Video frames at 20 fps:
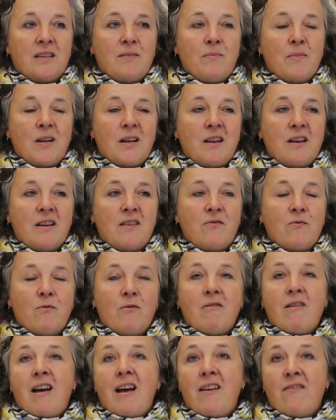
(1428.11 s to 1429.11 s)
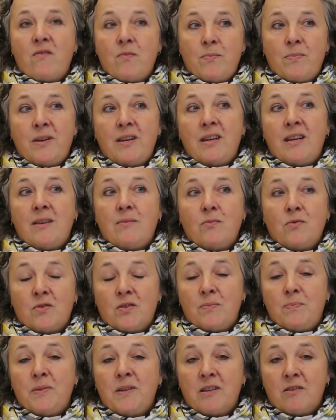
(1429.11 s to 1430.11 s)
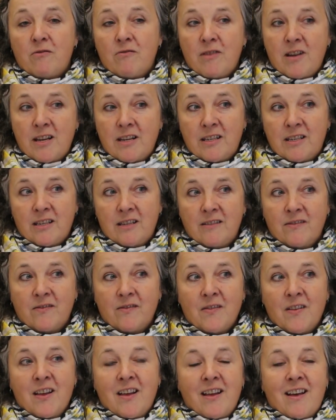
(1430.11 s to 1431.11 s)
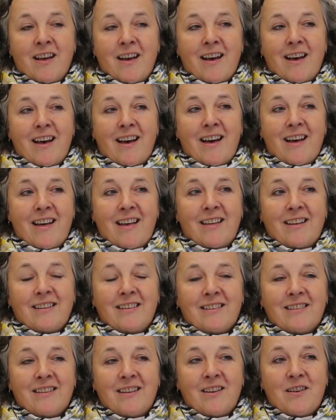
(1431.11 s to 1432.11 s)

in my life where I haven't been able to be creative, and